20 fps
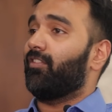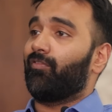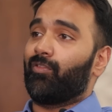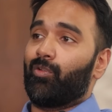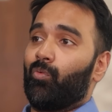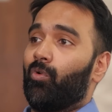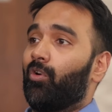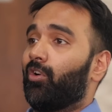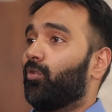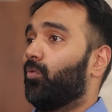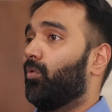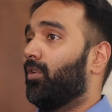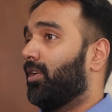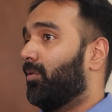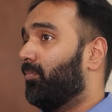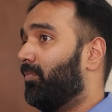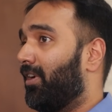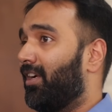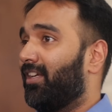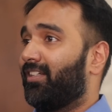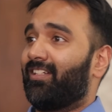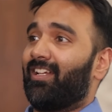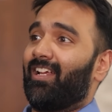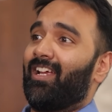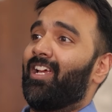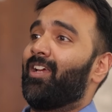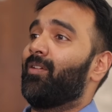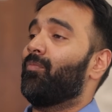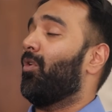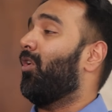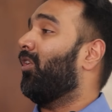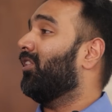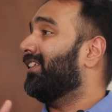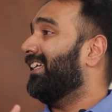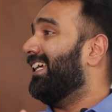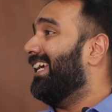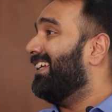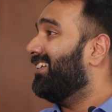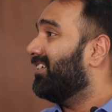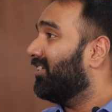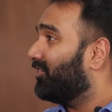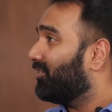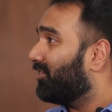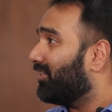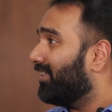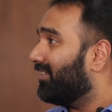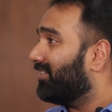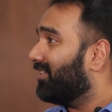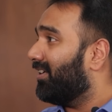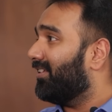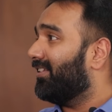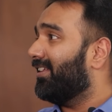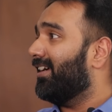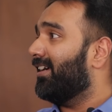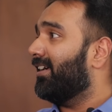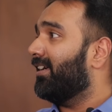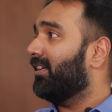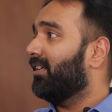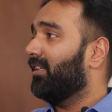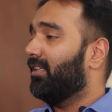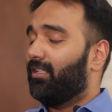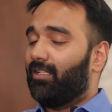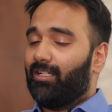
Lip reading: If you want to work part time, all the industries are there.